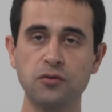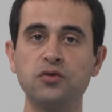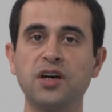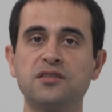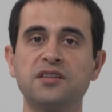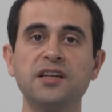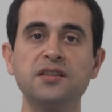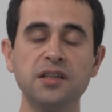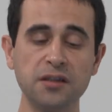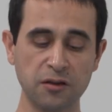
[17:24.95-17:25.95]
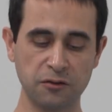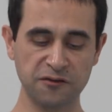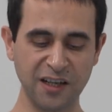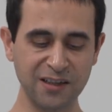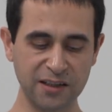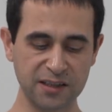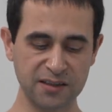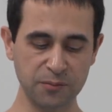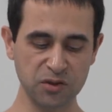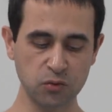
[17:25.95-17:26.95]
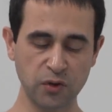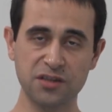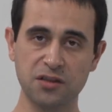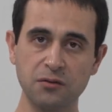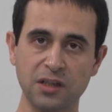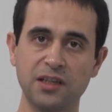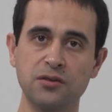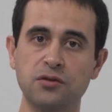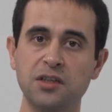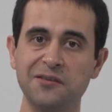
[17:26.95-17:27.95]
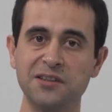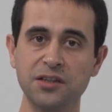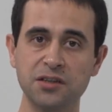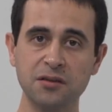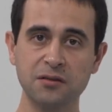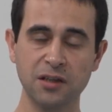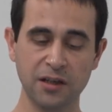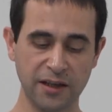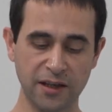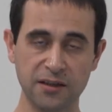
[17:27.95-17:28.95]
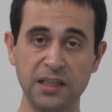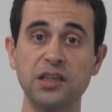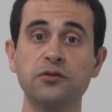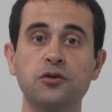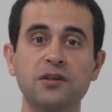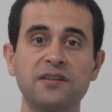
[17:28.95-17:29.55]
2018 final exams question related to gravitation, and thank you for